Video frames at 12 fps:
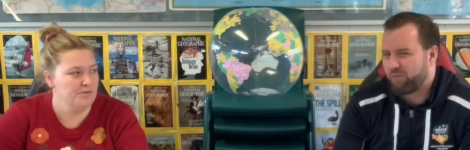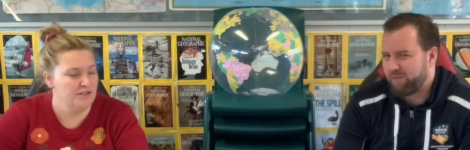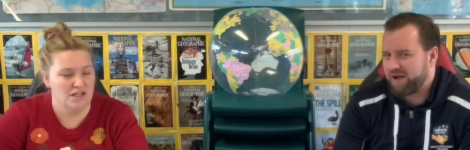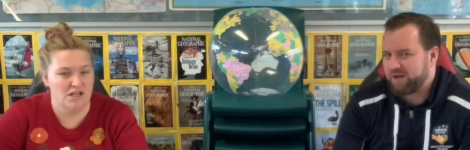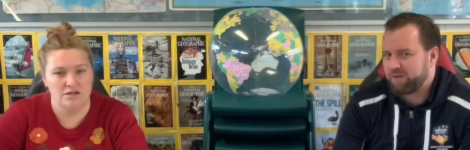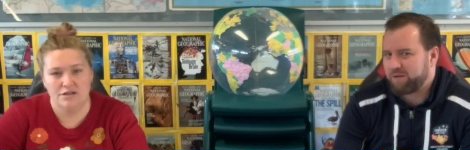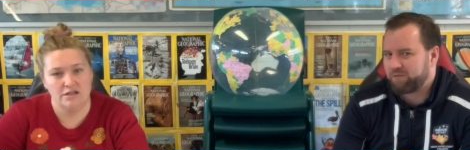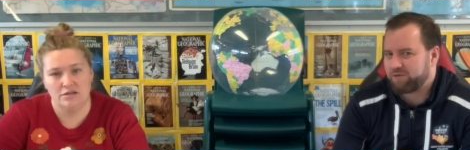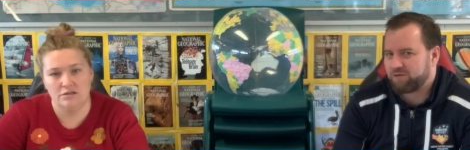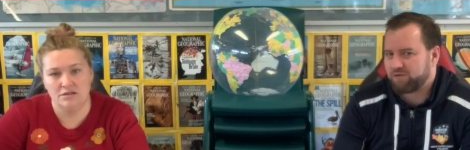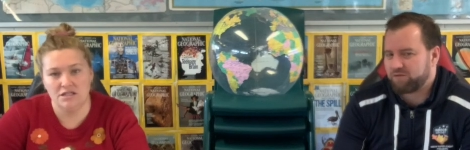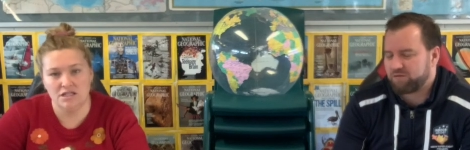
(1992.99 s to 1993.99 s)
Speaker 1: many people do
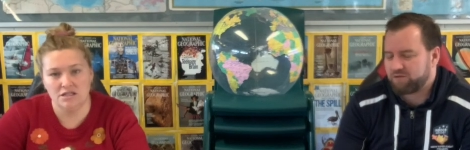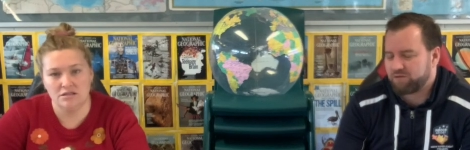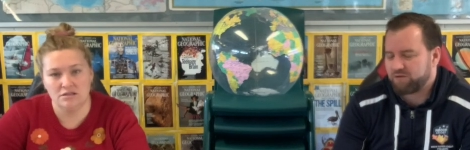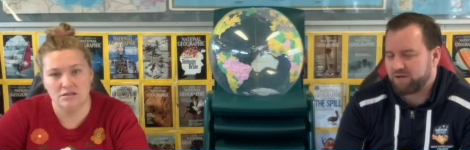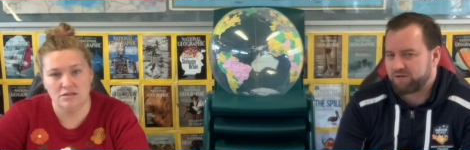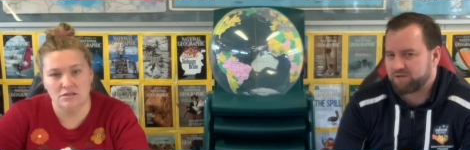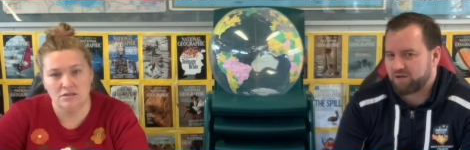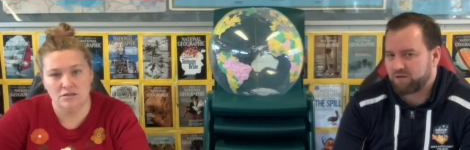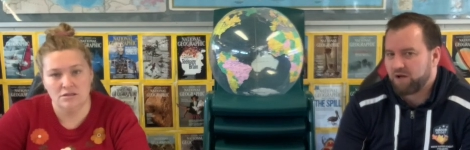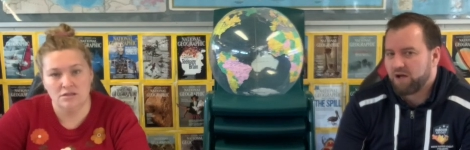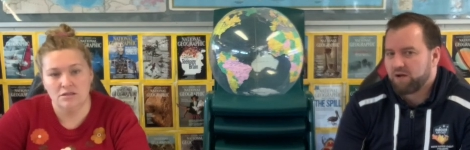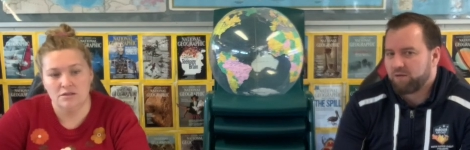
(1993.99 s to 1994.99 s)
yeah. do tidal.
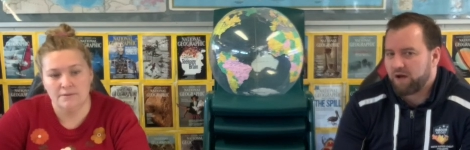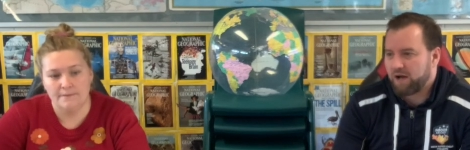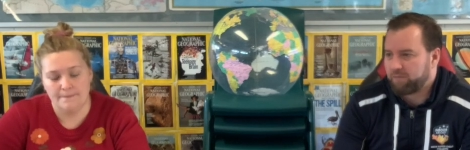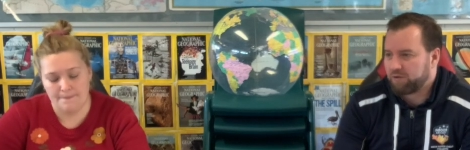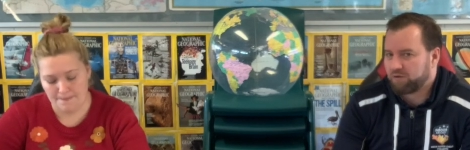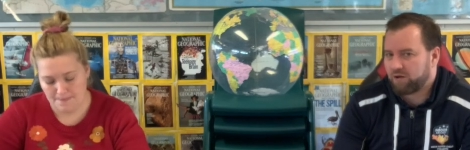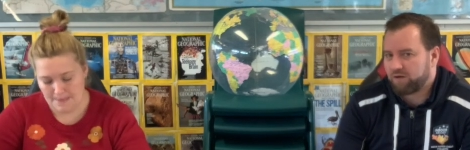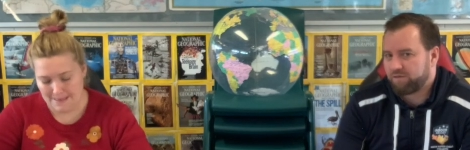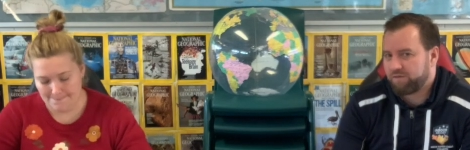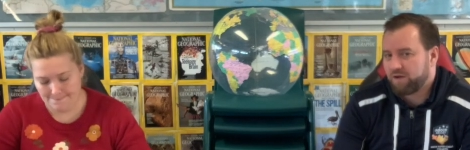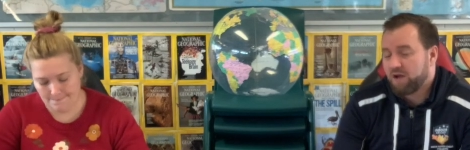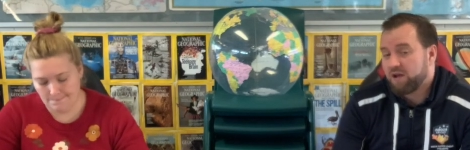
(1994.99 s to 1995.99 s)
Um, a lot of
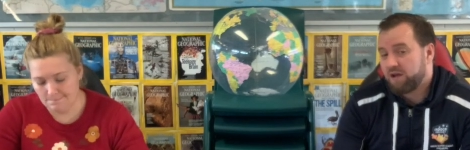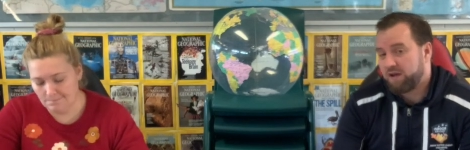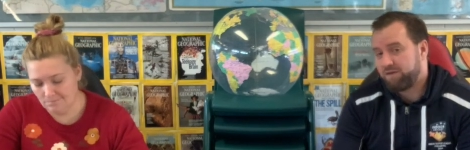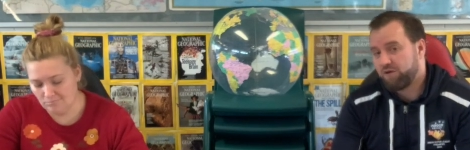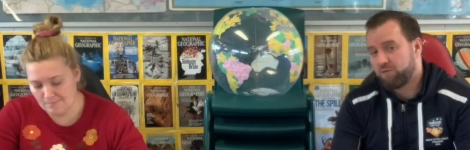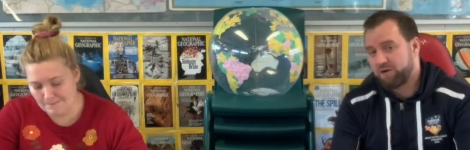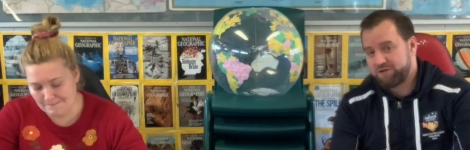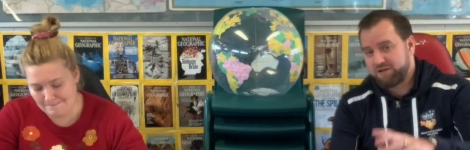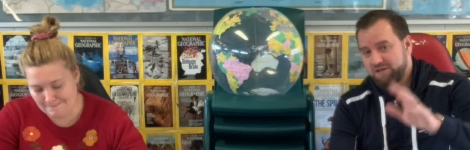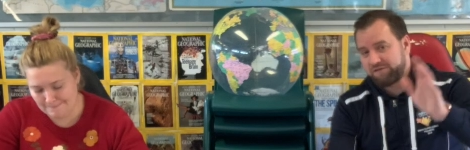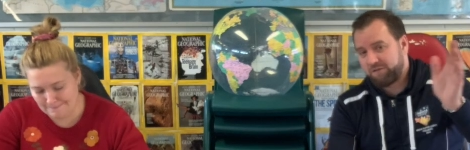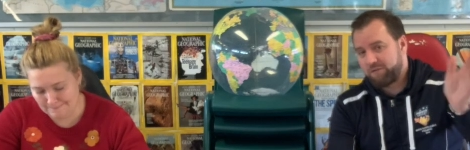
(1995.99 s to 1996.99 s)
if you're watching this
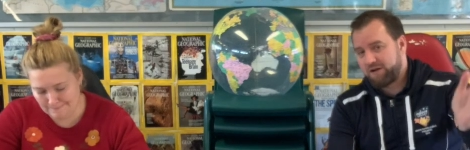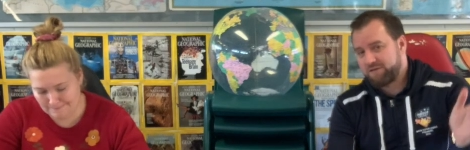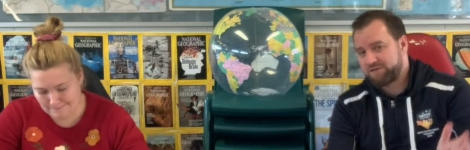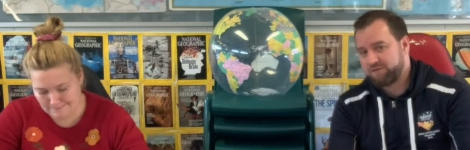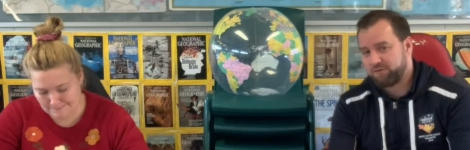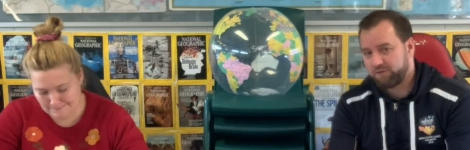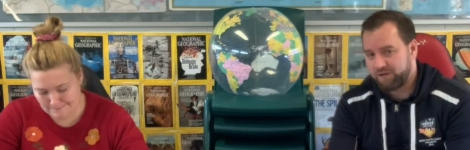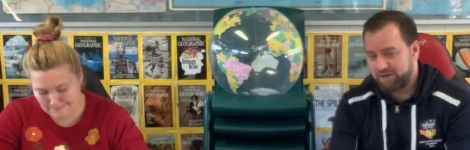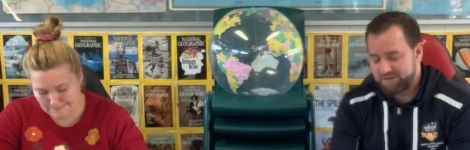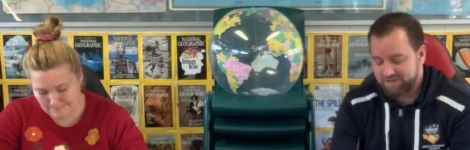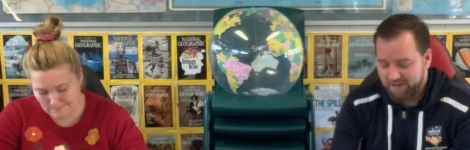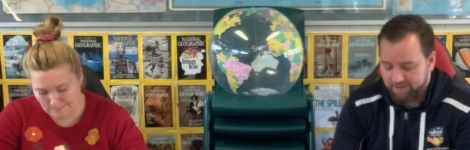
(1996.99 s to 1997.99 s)
from another school around the
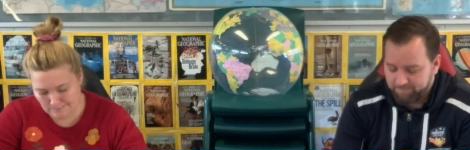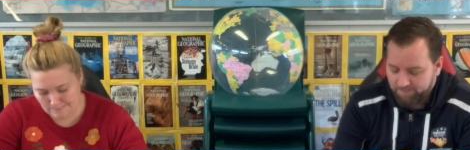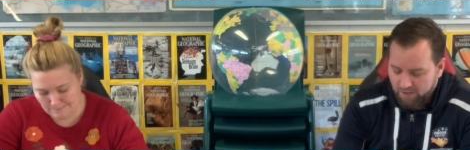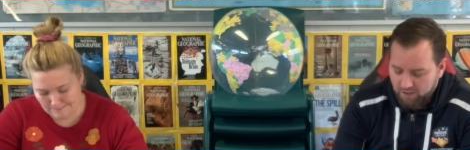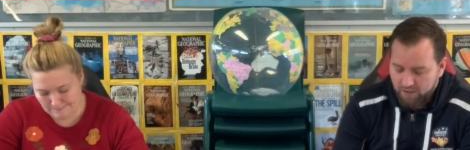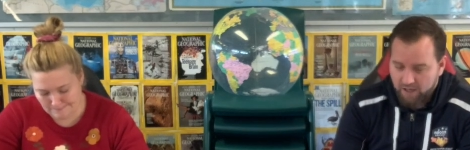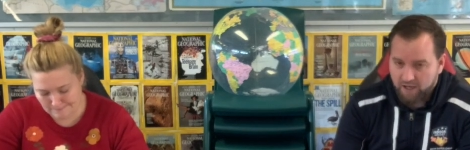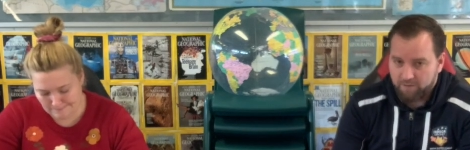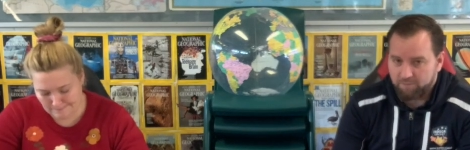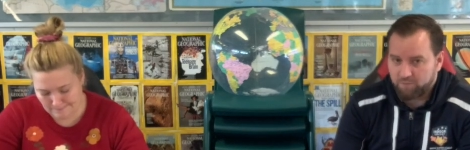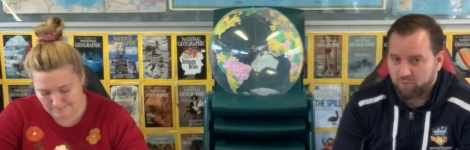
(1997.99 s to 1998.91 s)
state, um,